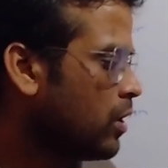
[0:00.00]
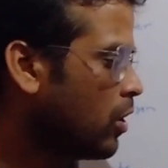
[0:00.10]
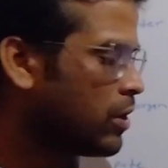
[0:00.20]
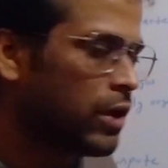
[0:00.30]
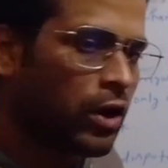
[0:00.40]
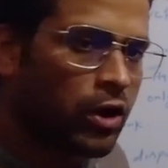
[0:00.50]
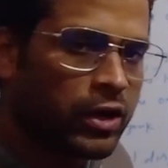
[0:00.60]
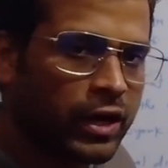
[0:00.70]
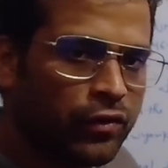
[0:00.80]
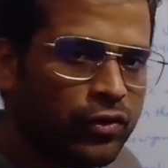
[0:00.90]

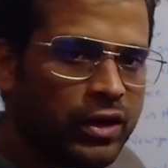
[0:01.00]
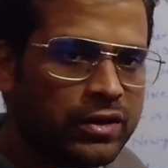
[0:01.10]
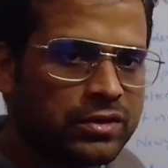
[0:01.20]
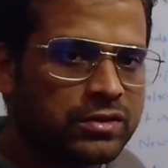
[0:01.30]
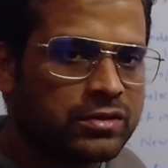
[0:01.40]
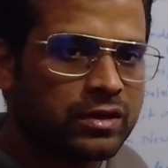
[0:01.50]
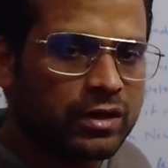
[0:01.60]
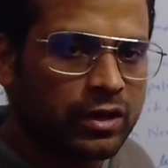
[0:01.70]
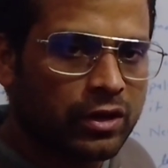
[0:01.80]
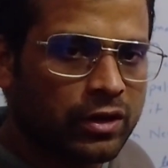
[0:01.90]
already we are
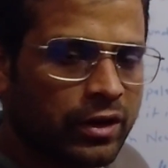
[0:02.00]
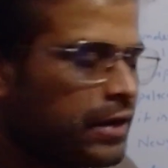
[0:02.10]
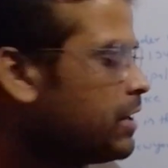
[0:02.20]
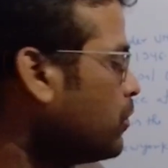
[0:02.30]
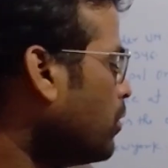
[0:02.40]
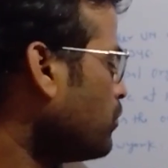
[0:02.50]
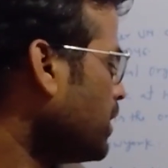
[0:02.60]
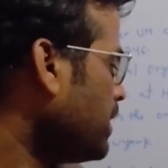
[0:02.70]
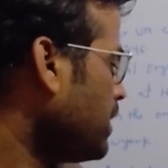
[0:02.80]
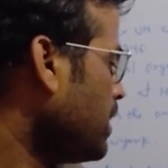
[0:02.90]
learning about
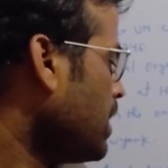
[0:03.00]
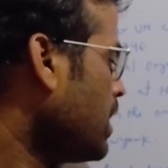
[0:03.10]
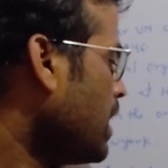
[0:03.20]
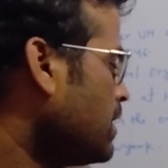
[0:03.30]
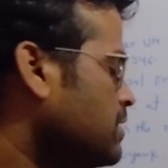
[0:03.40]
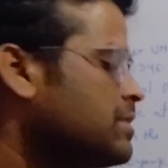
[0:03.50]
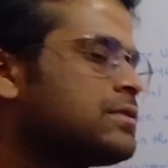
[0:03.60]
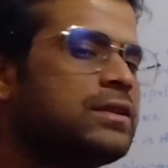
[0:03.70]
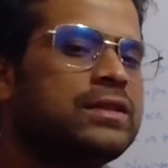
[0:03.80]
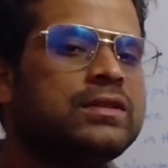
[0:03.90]
it, and
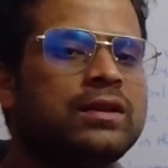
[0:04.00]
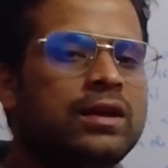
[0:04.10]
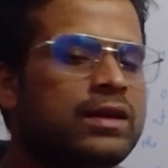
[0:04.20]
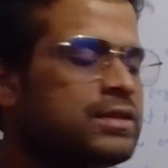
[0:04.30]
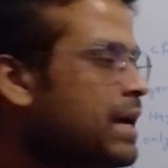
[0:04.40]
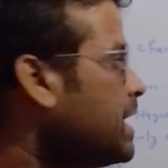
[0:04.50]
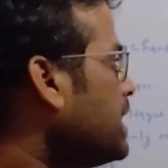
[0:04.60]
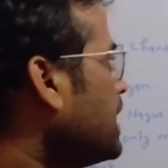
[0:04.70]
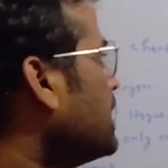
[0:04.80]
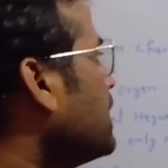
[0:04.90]
sixth is
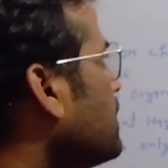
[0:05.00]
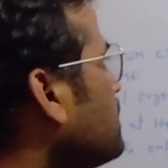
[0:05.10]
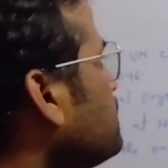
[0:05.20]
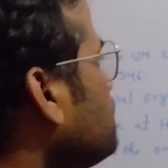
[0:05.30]
secretariat.